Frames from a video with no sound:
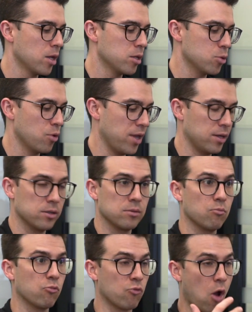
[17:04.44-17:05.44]
You were
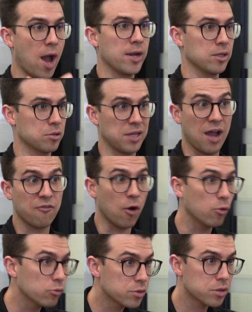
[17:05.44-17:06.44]
then writing
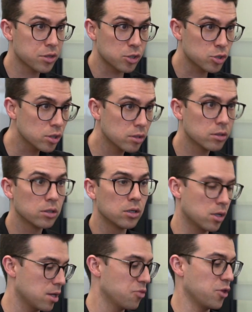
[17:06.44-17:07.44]
scaffolds, essentially.
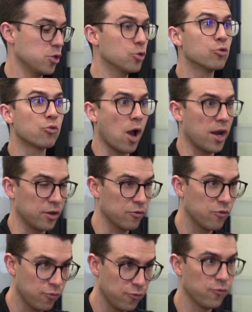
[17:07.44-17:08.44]
Then you were writing
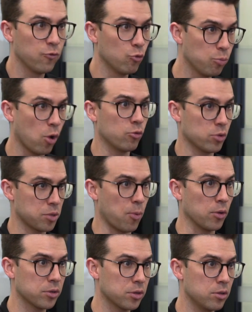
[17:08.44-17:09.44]
full-blown
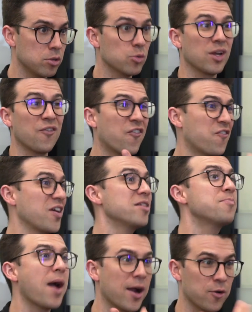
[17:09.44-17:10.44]
responses. You were getting
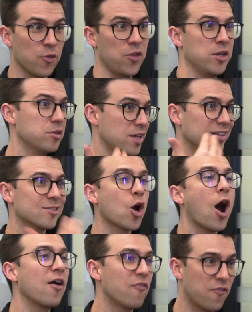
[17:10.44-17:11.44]
feedback on these. So you had a
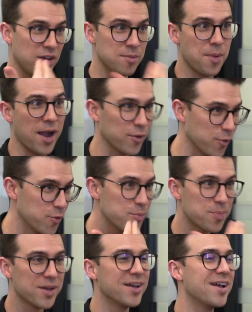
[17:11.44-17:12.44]
tight feedback
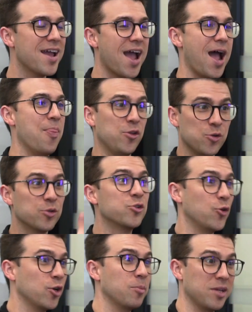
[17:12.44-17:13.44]
loop. And then you were
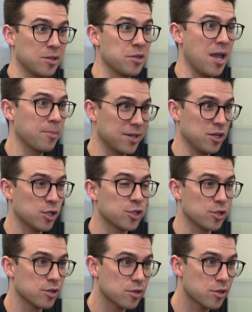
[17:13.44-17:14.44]
doing them in exam
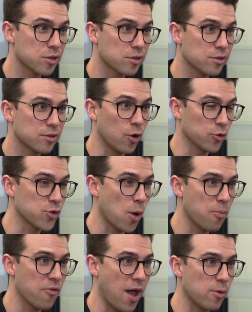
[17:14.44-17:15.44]
conditions on
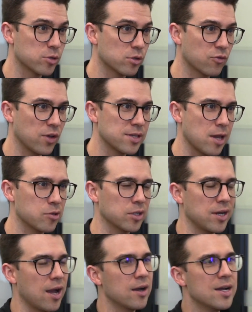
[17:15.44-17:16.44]
top of that, which is
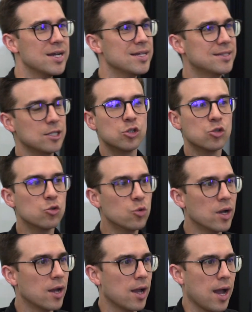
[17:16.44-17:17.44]
fantastic. Now, did you